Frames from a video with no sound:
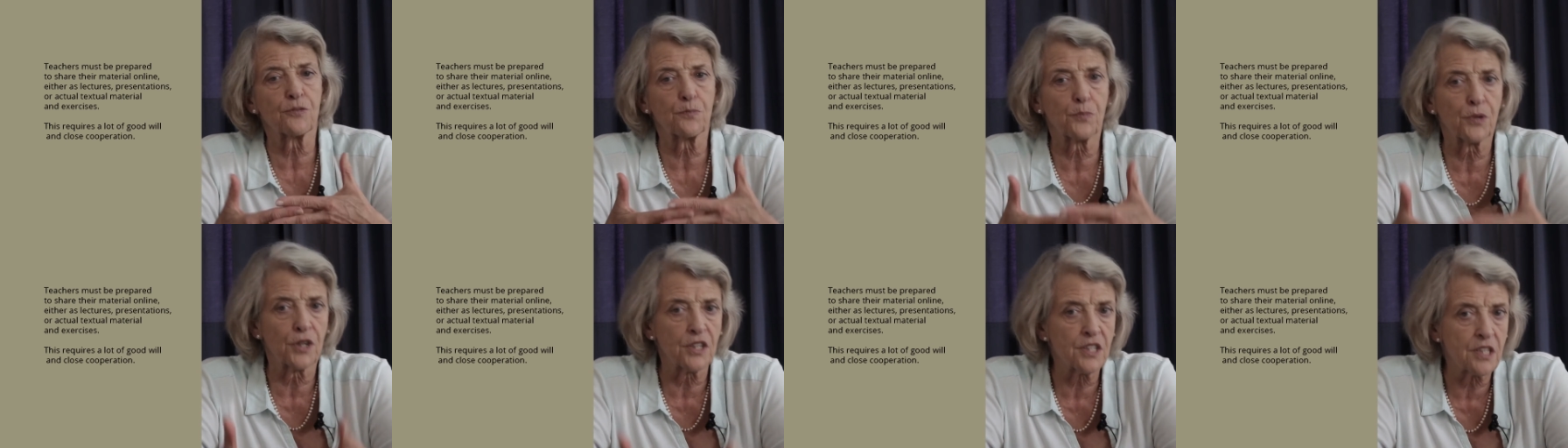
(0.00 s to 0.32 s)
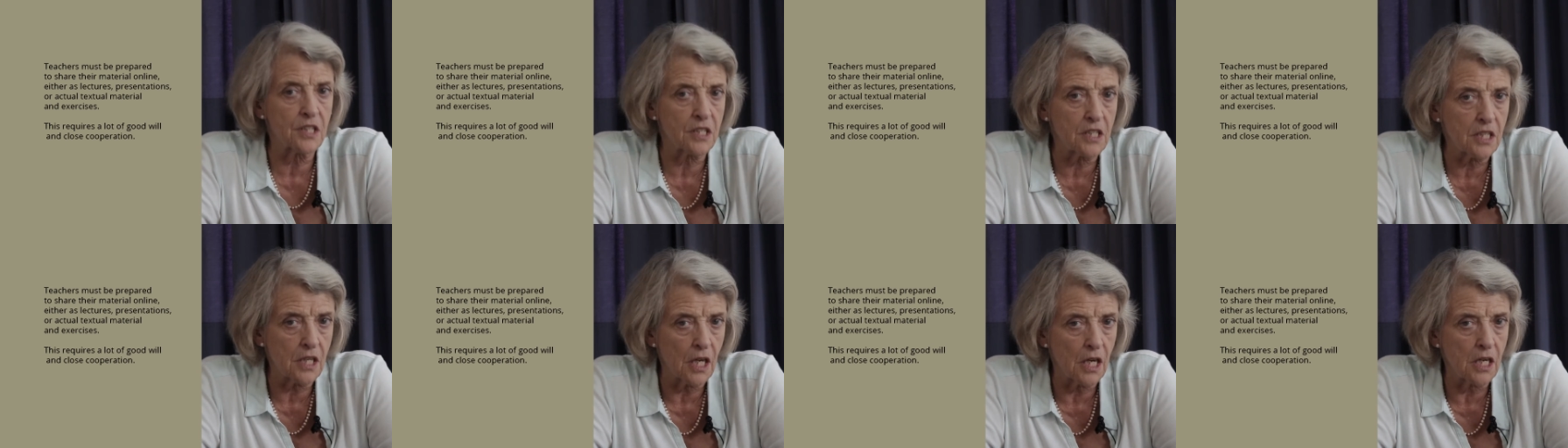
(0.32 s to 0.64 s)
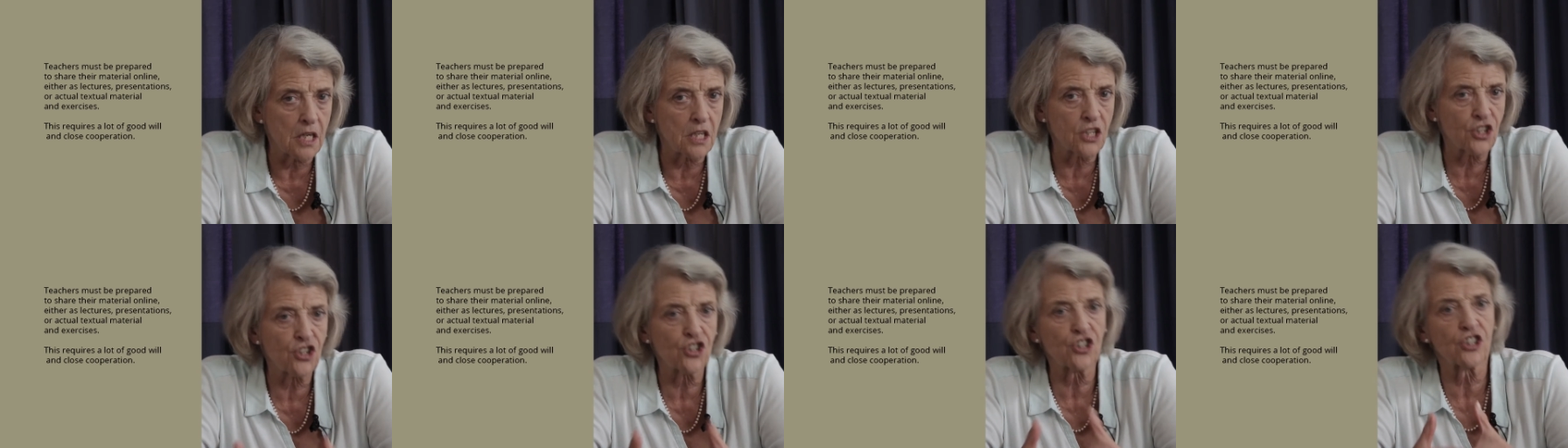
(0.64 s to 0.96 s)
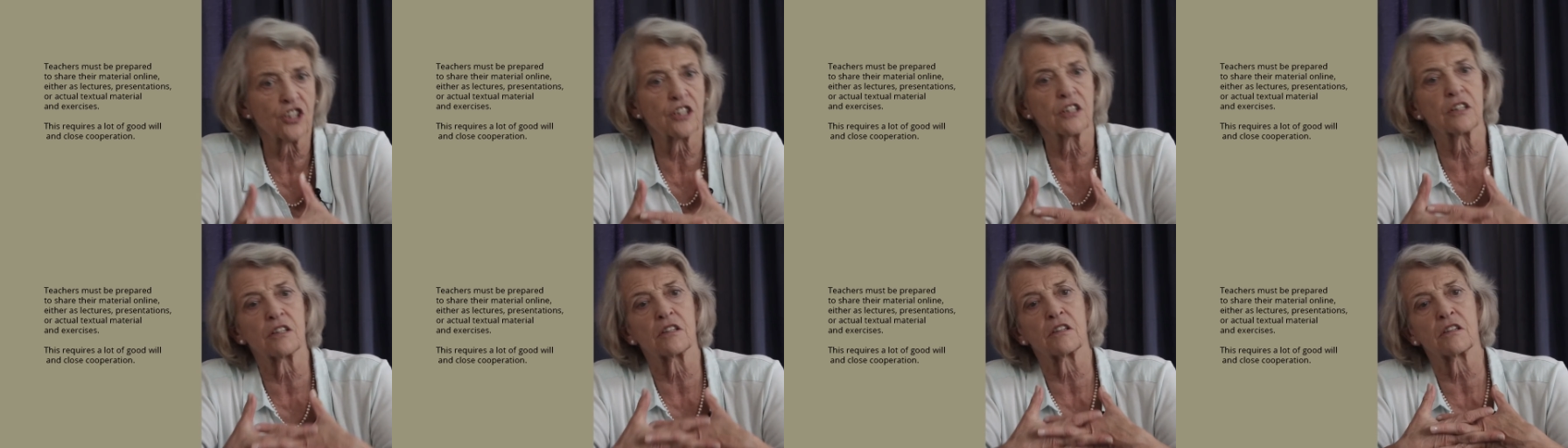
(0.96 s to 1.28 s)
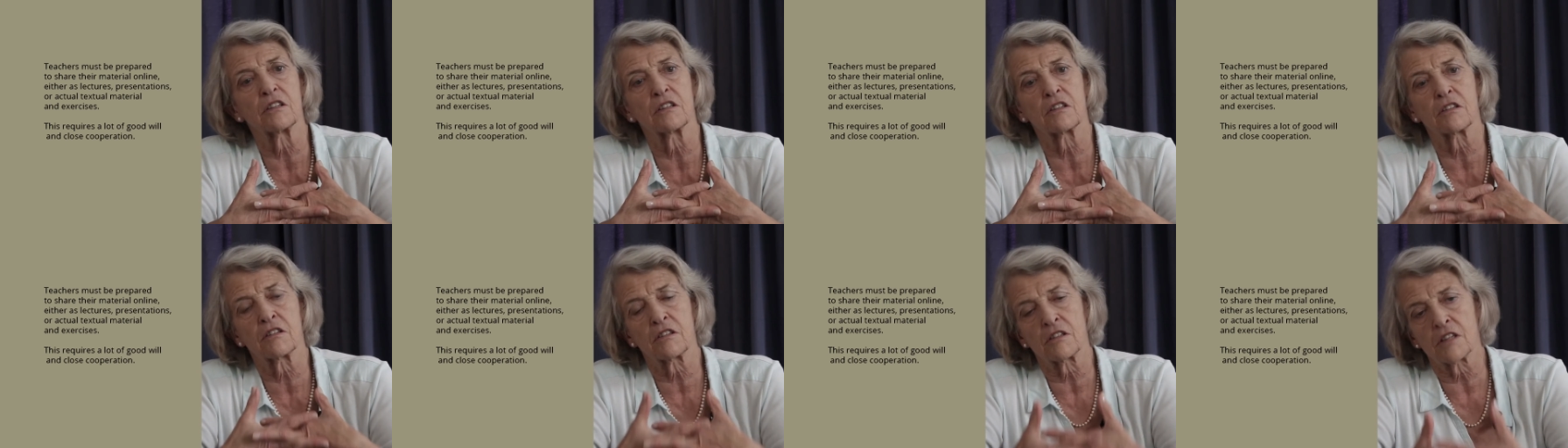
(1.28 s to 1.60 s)

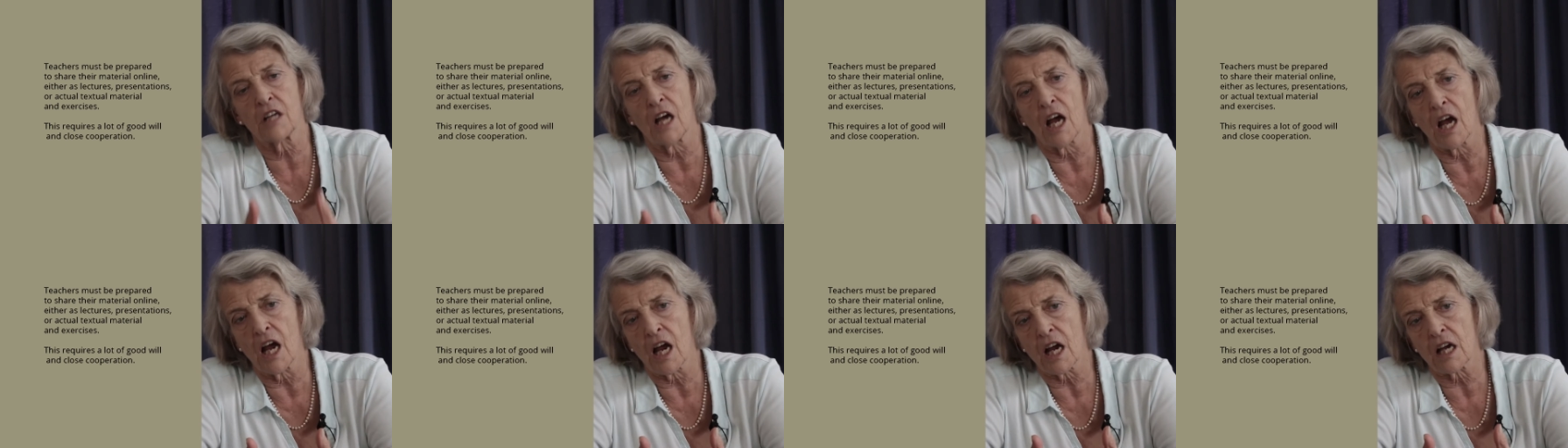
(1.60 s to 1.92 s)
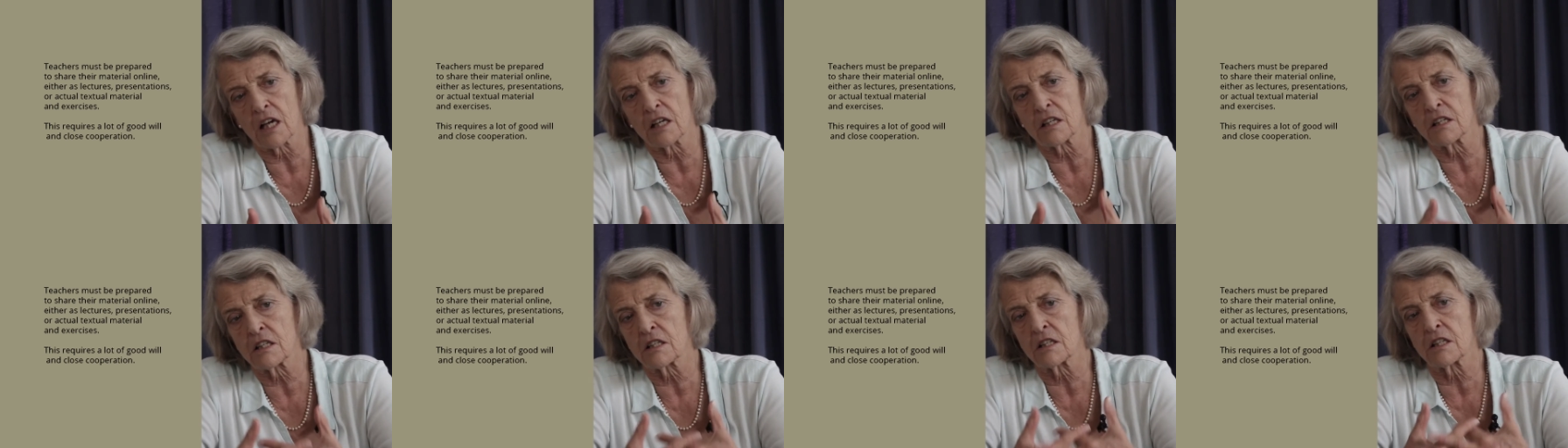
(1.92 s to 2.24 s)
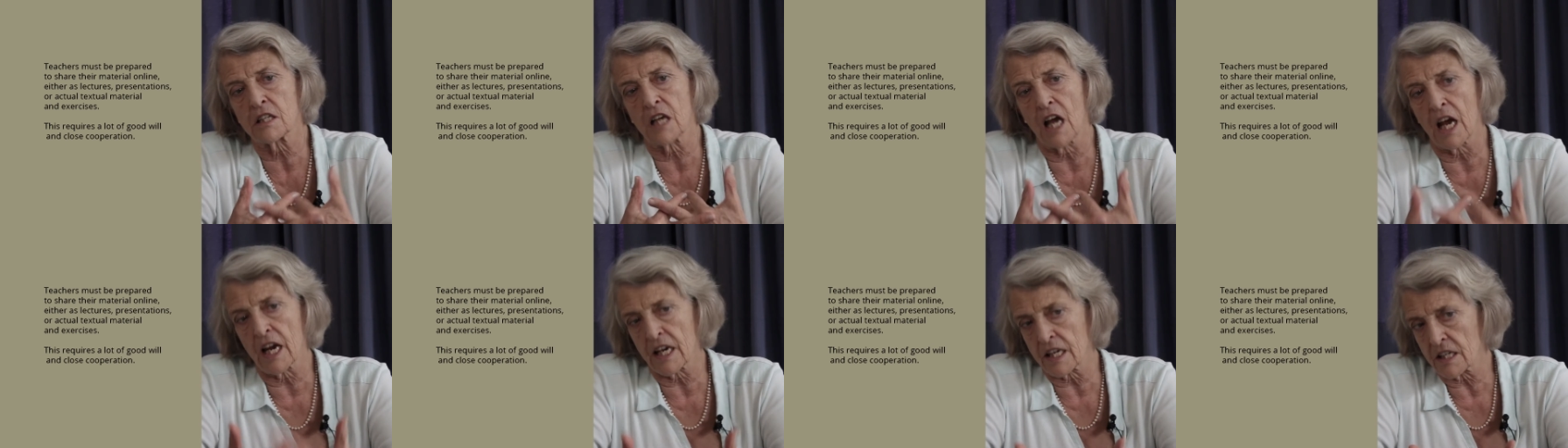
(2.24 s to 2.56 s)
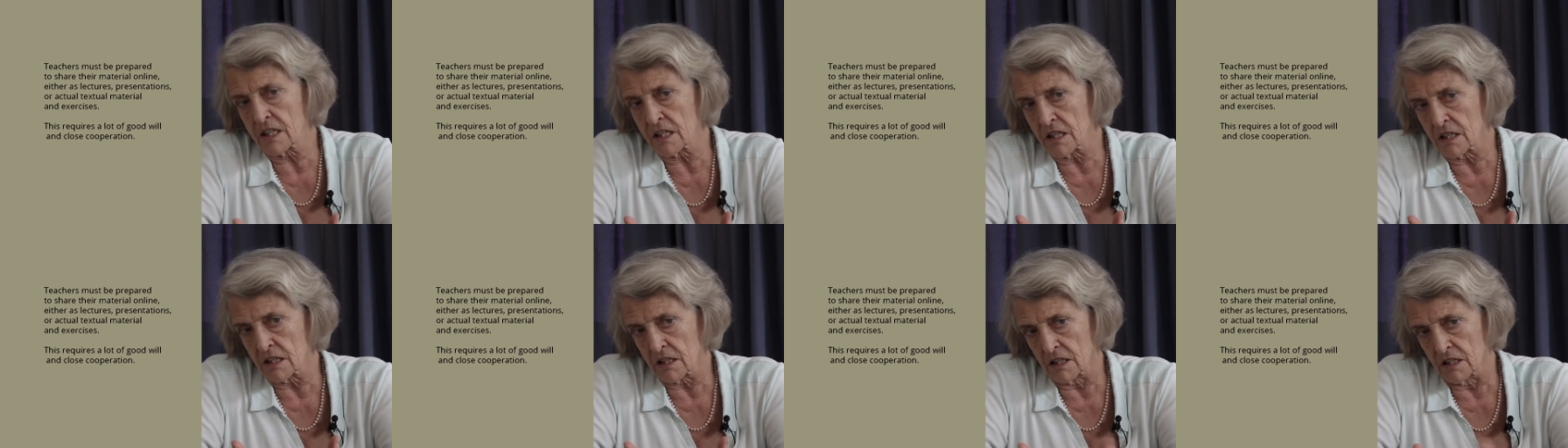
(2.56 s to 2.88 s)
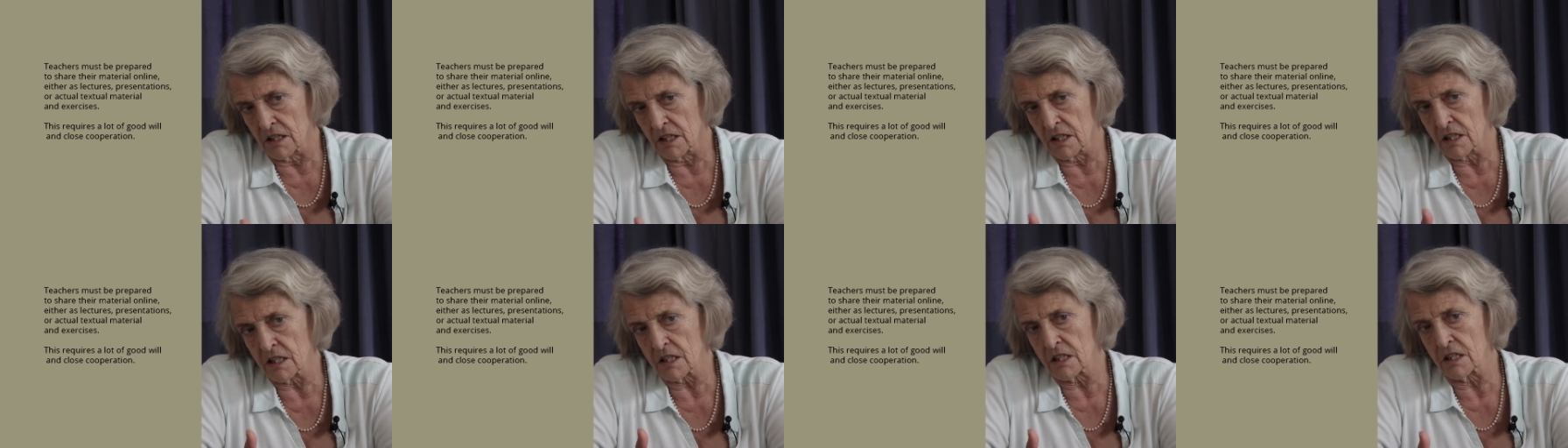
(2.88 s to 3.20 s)
presentations, text,
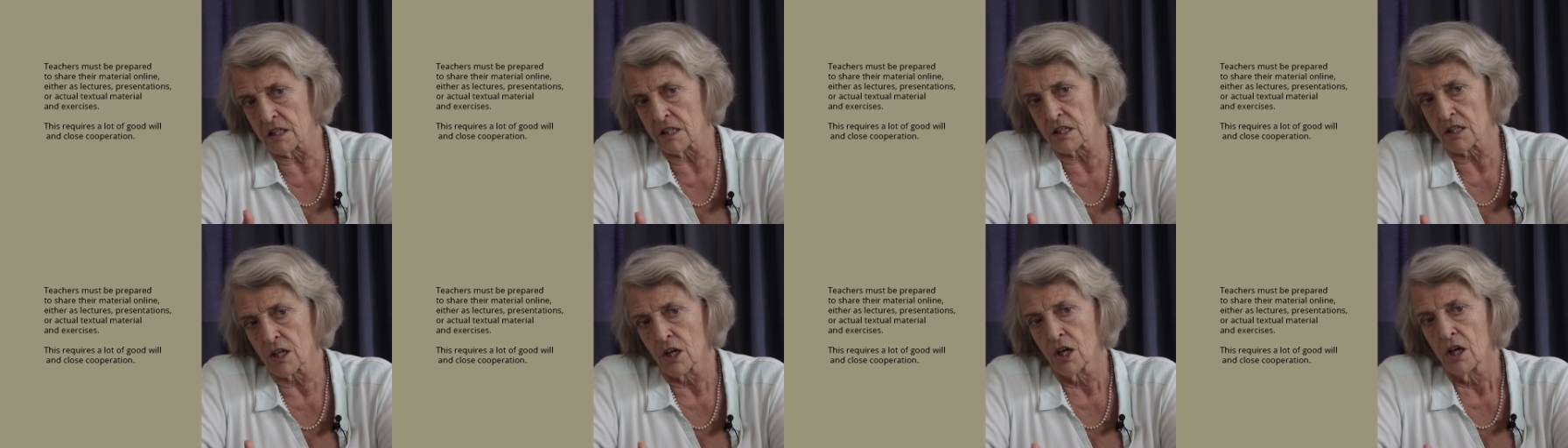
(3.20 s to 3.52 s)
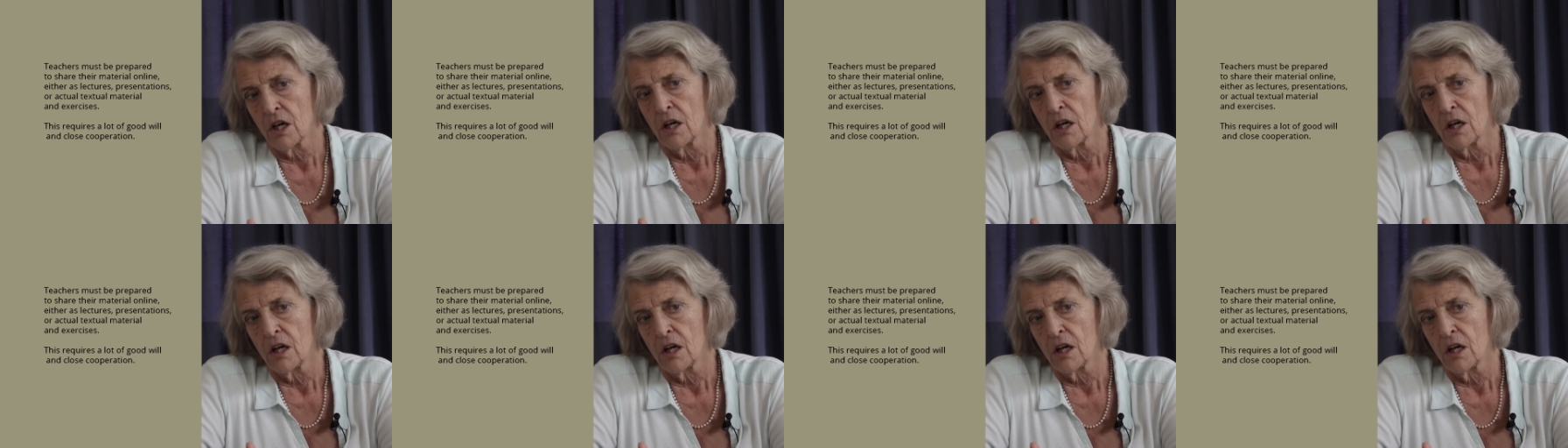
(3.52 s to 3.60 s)
exercises,